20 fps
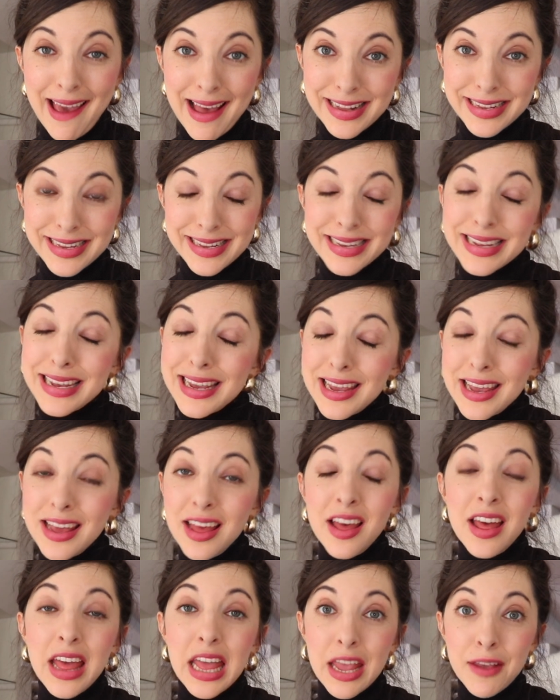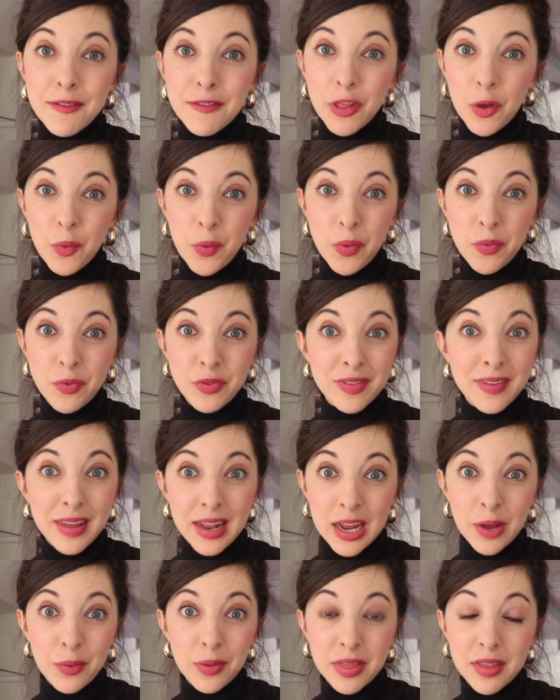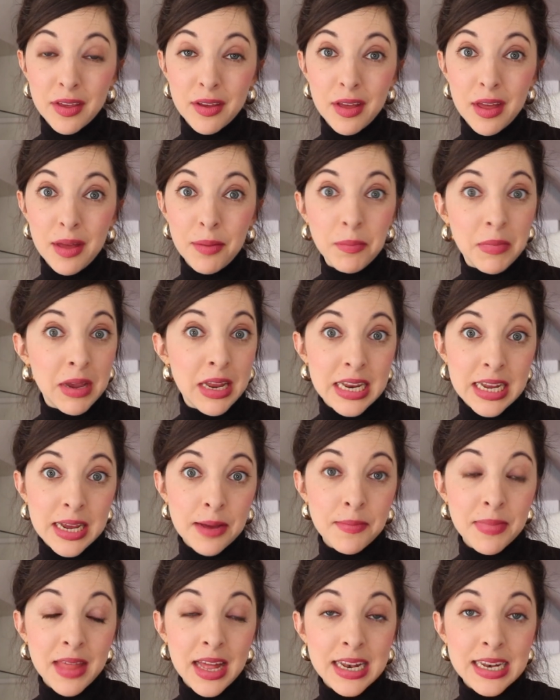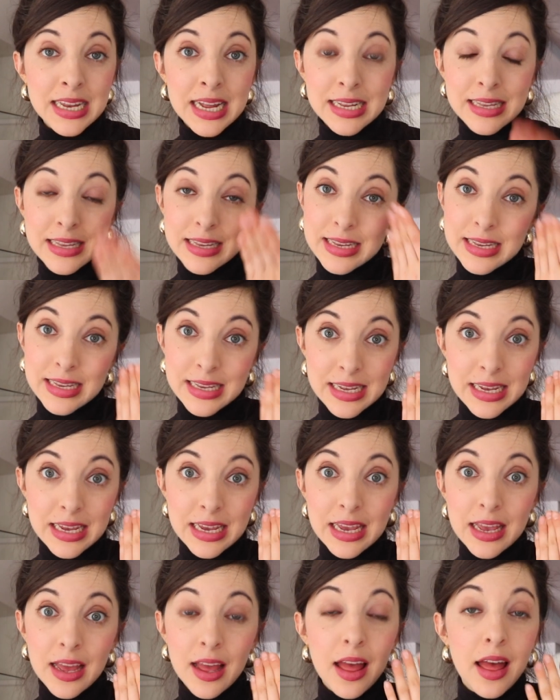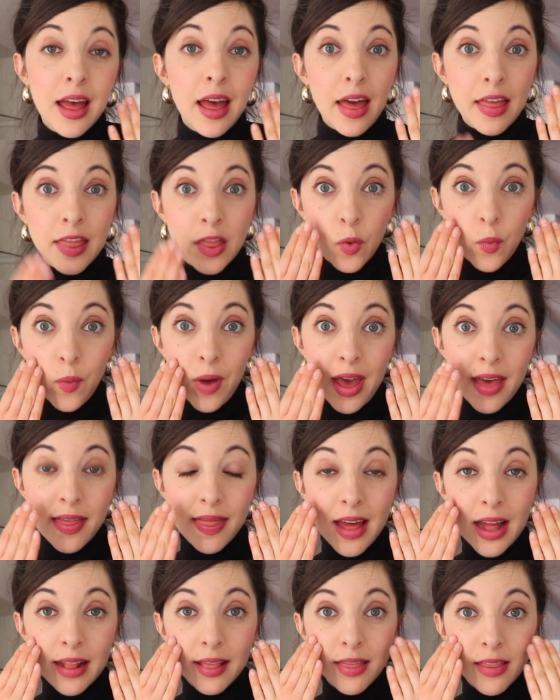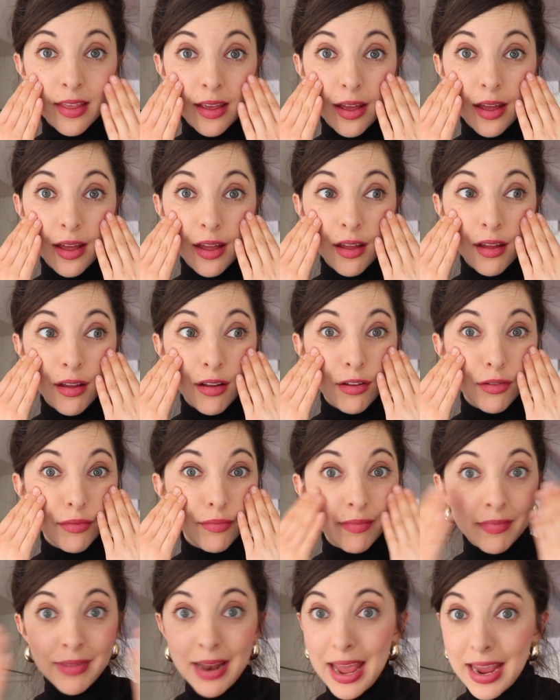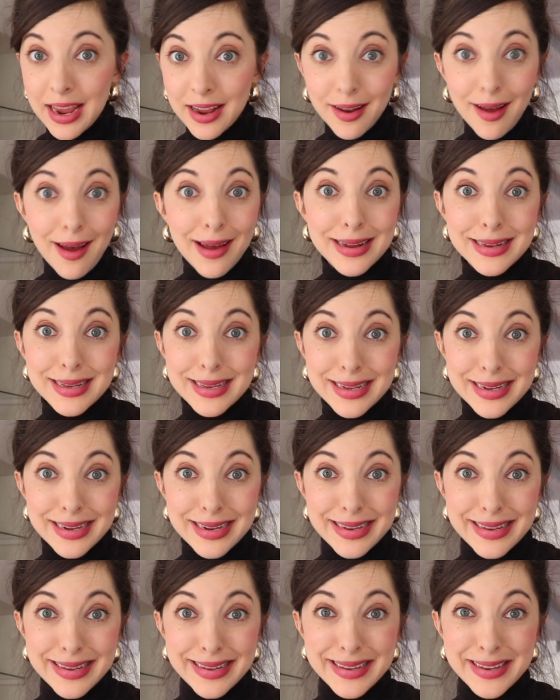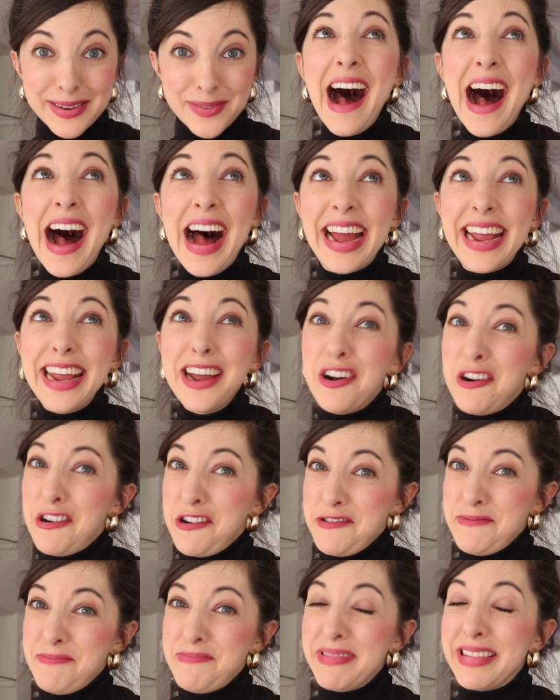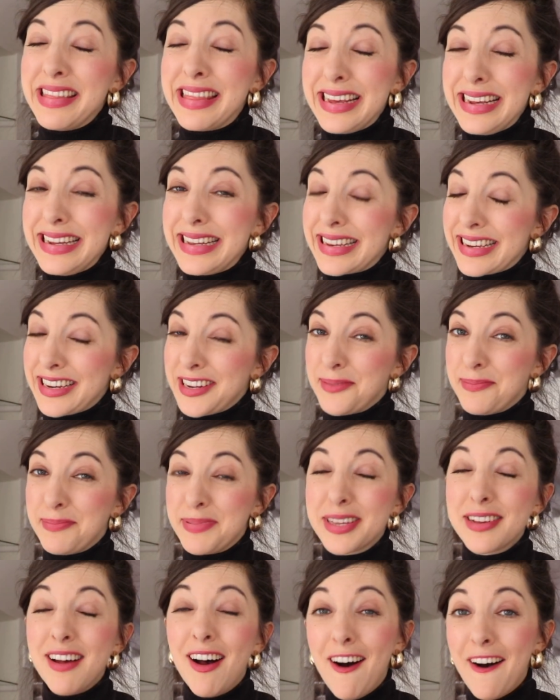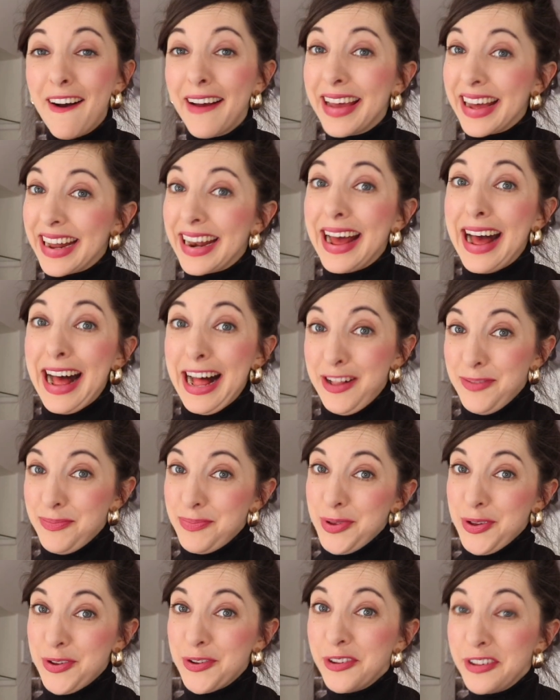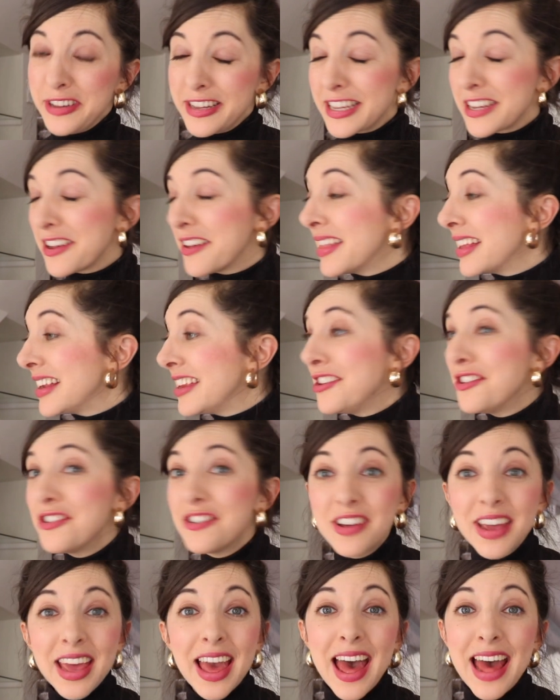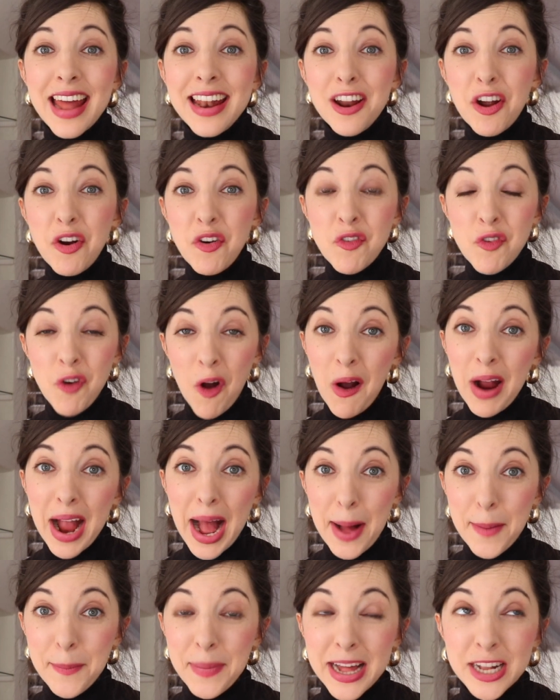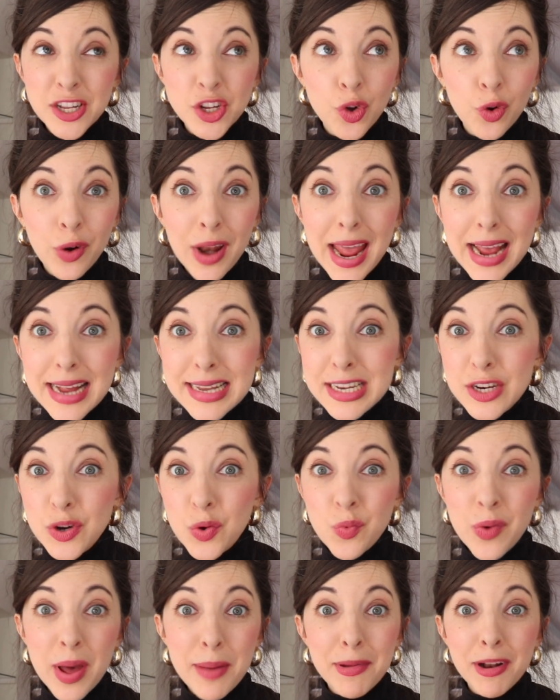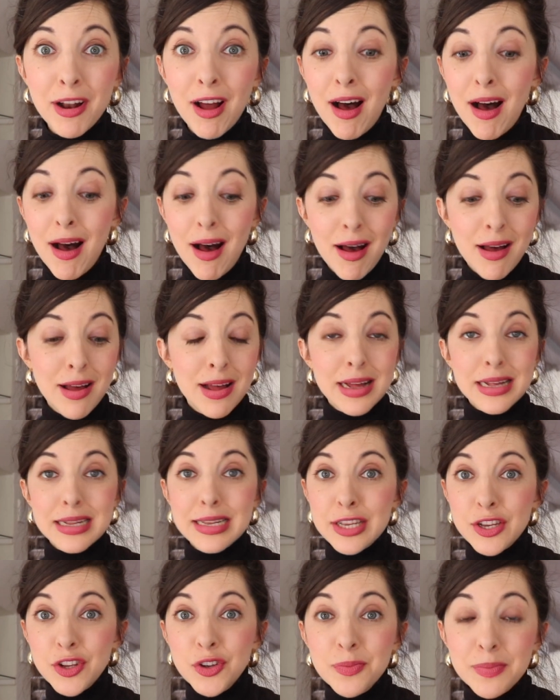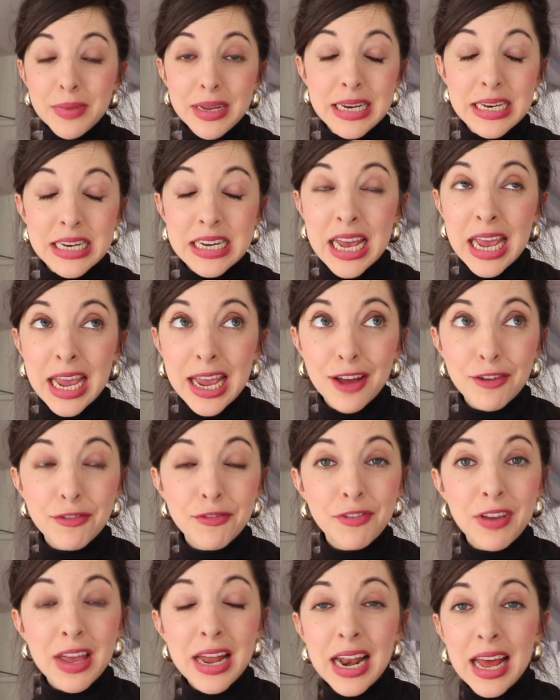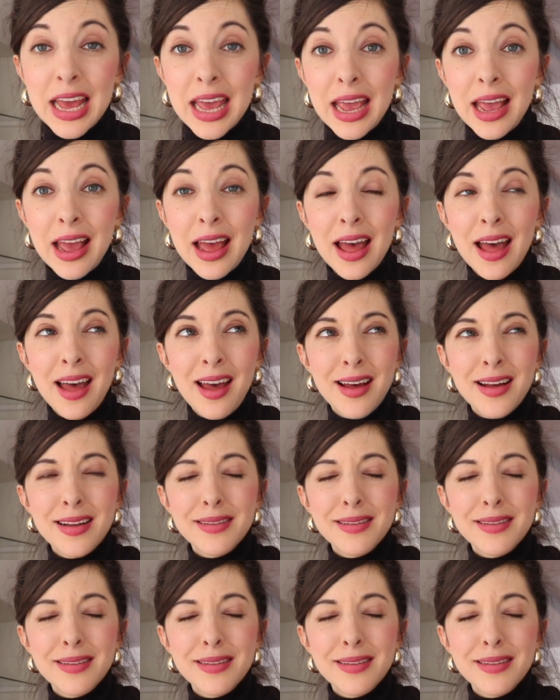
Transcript: can see, even though we're dealing with a medium that doesn't see in the way that the naked eye sees. I hope these tips are gonna help you so that you can rock up at your next webinar, Zoom meeting, feeling